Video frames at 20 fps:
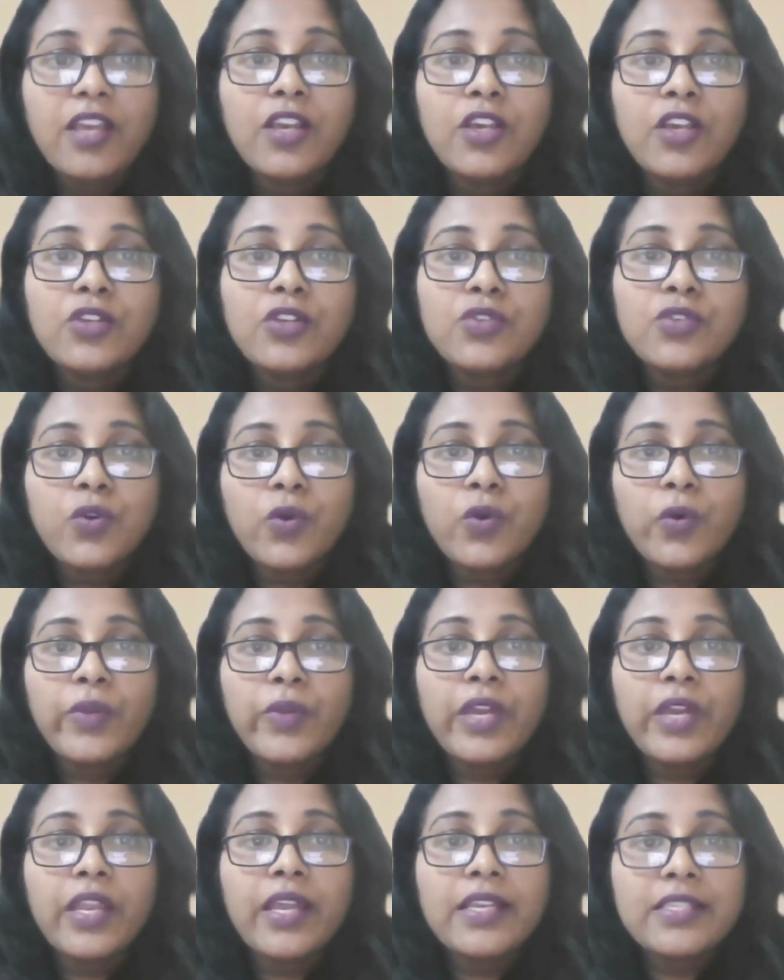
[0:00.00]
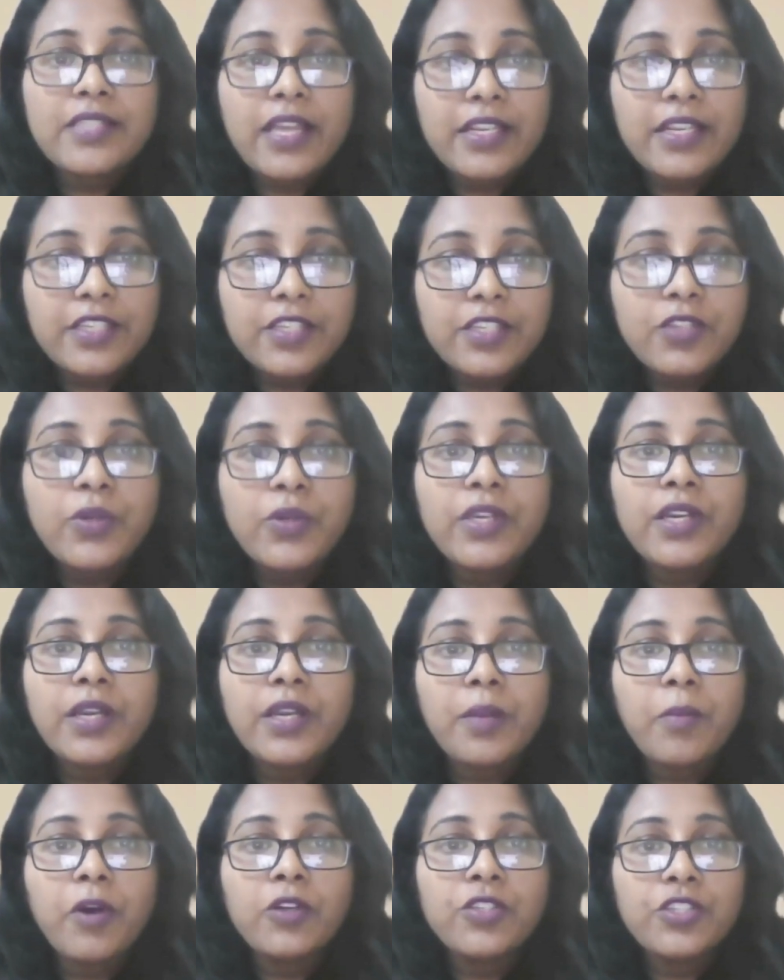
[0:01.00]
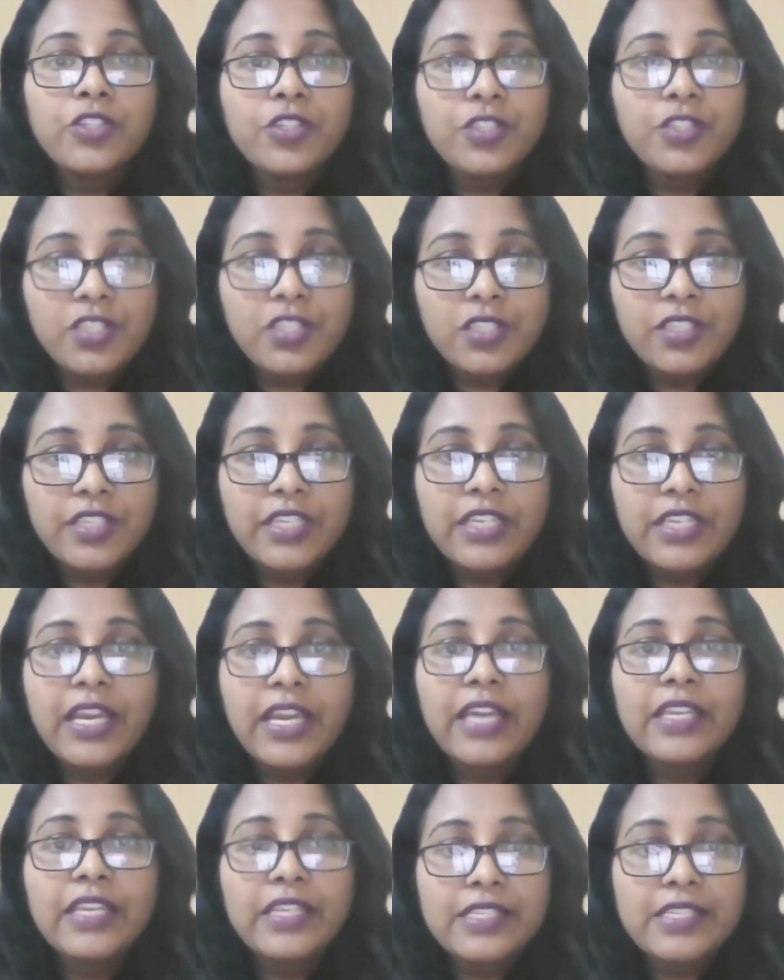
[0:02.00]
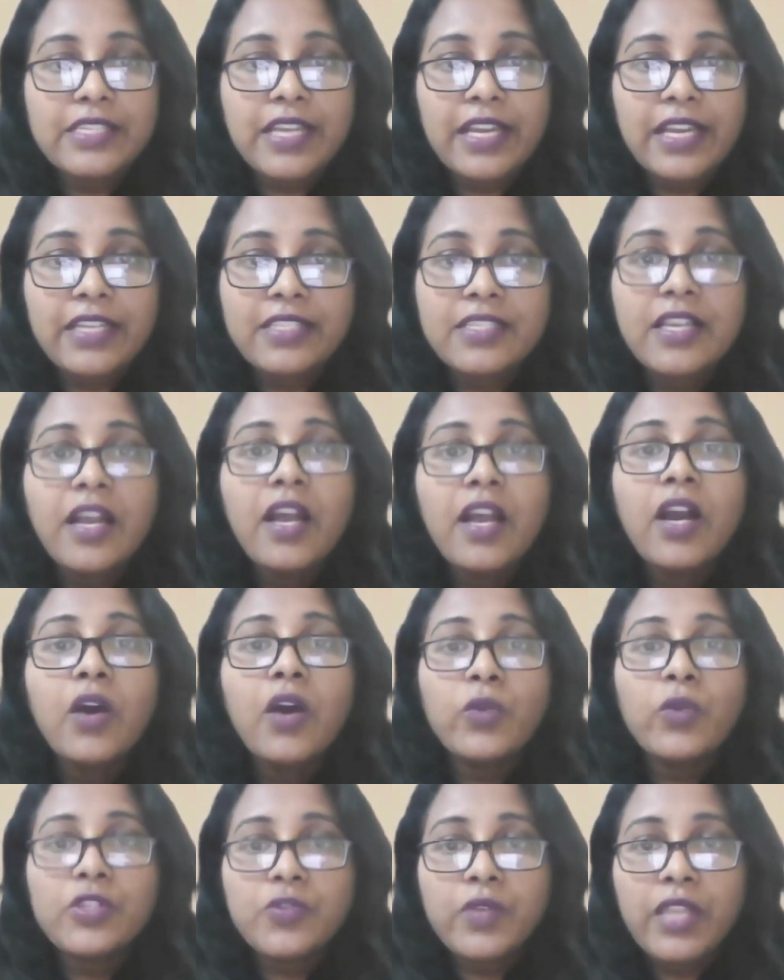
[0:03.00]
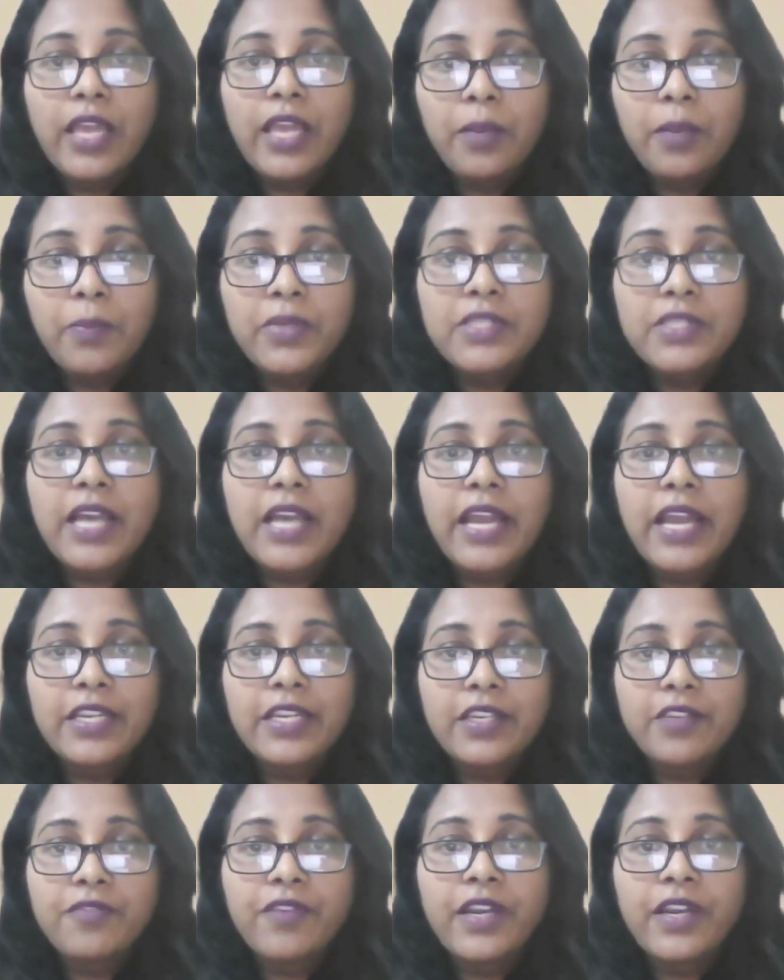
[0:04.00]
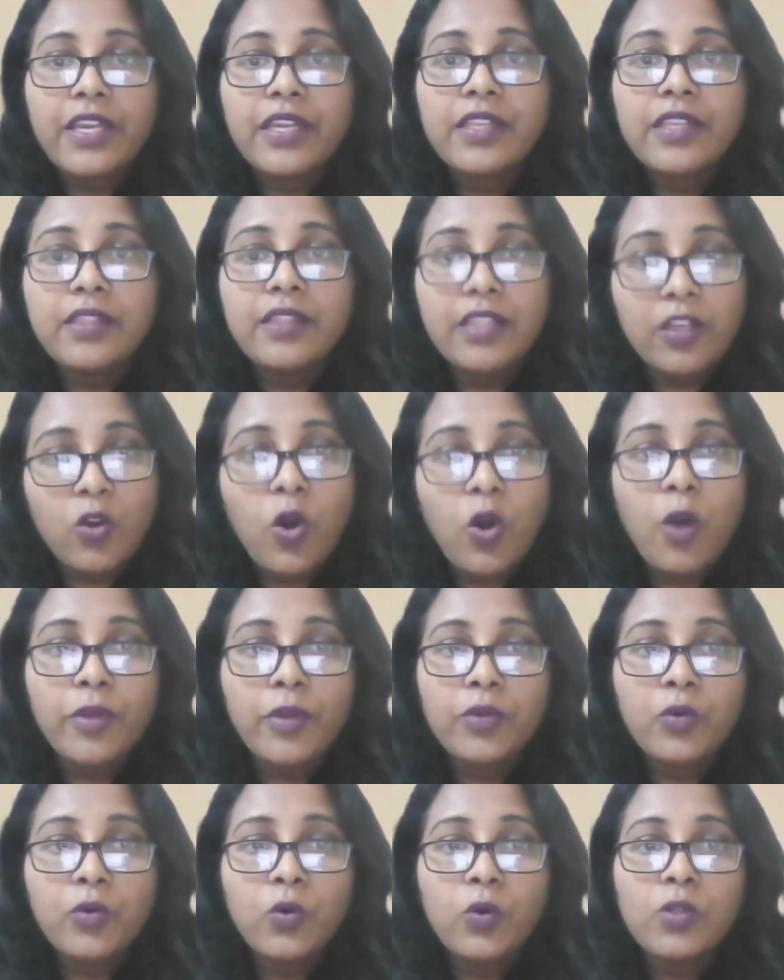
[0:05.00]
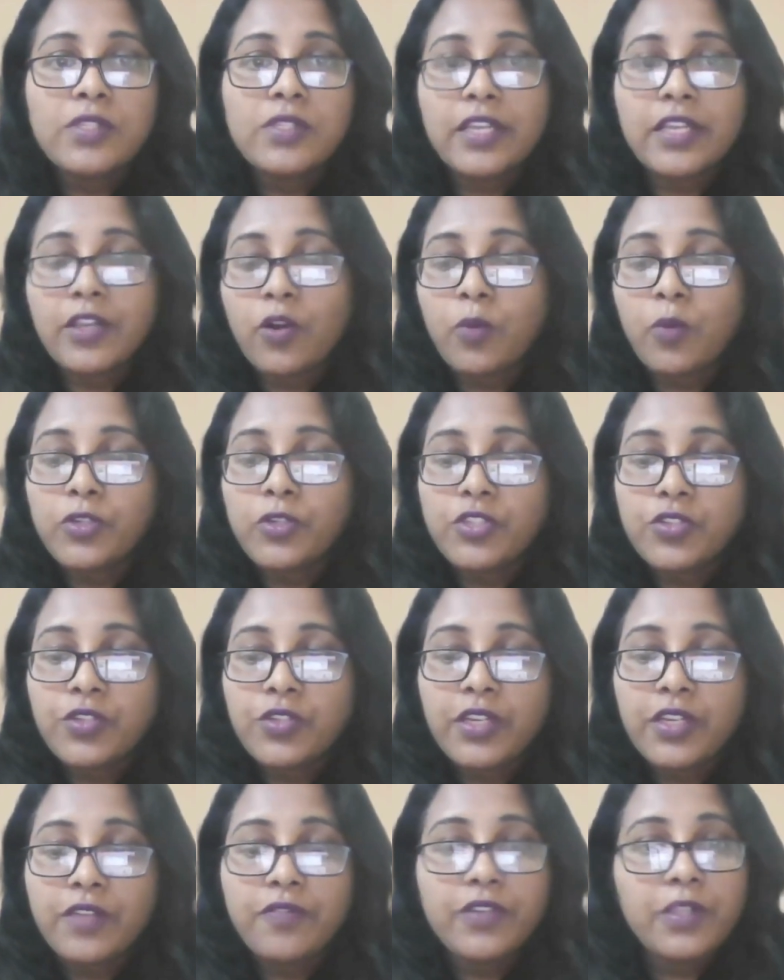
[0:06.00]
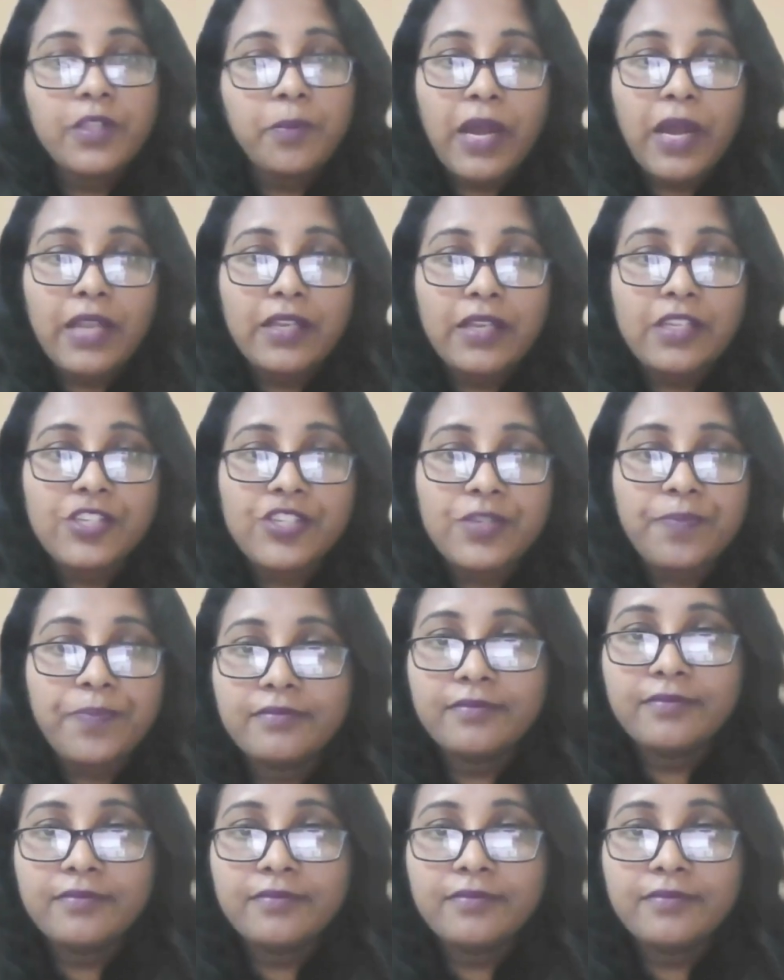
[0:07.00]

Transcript: So we are excited to hear about your journey and insights, which will help us identify the common goals and opportunity for the partnership.